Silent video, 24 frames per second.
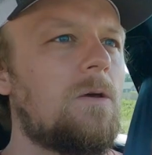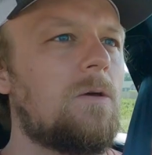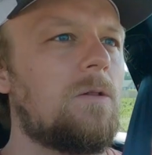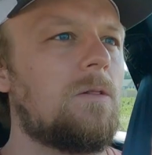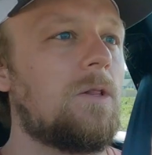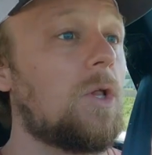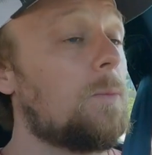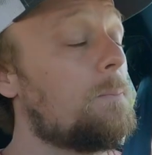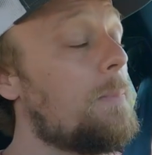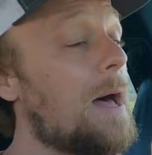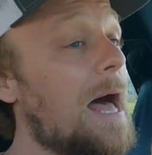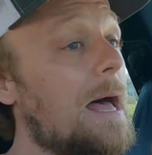
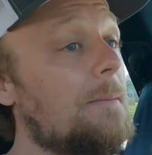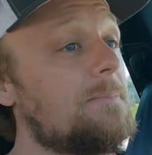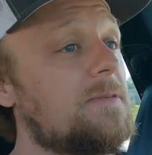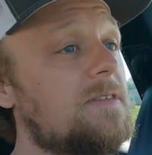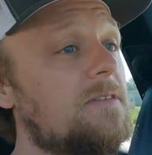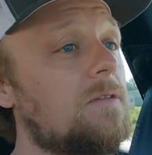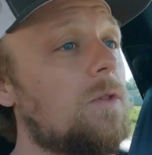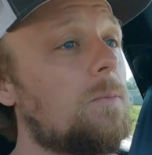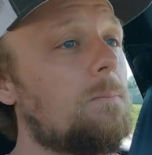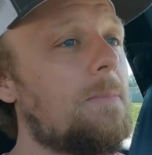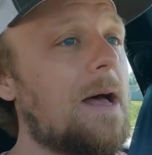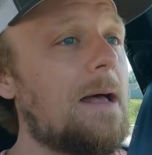Little pops
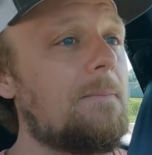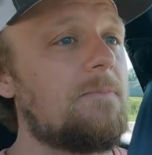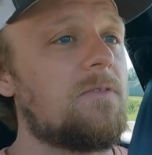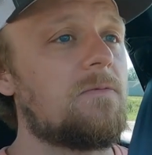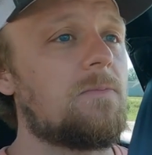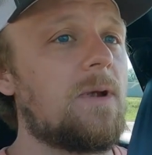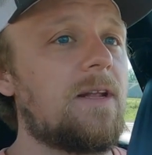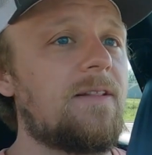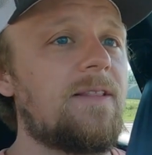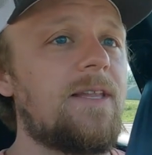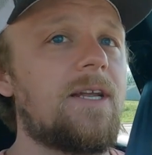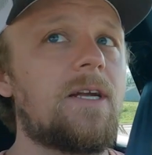
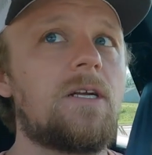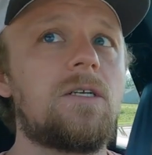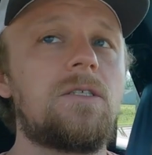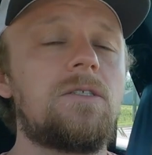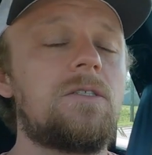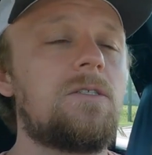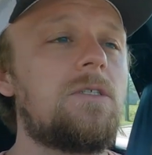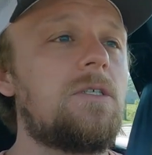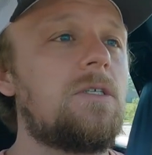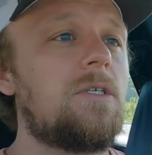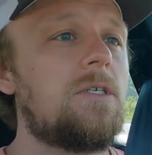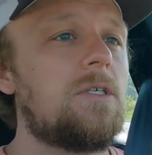right there.
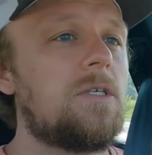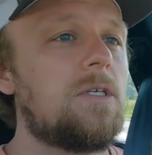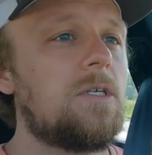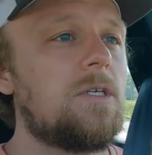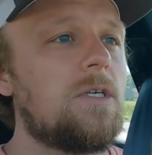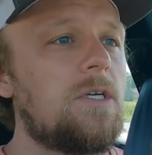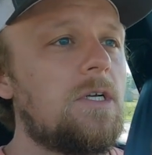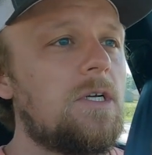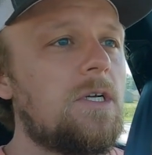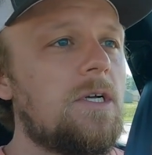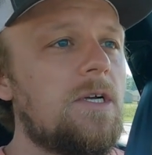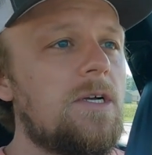
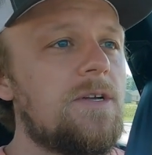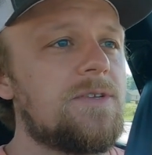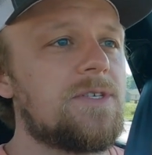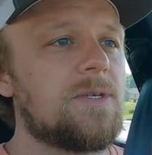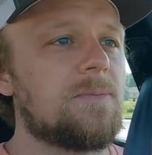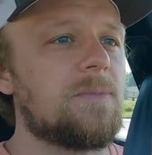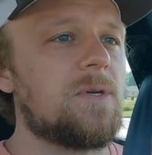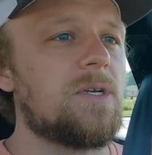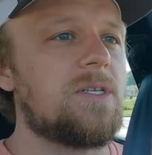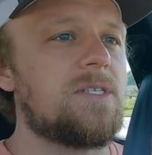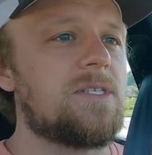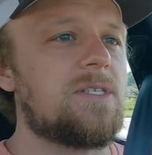
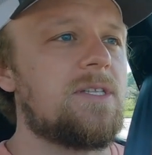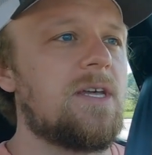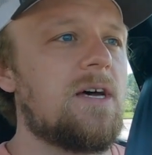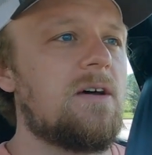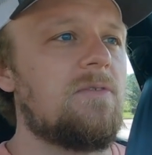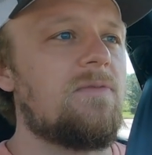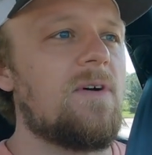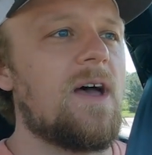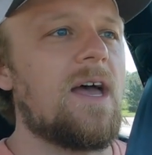Some good stuff.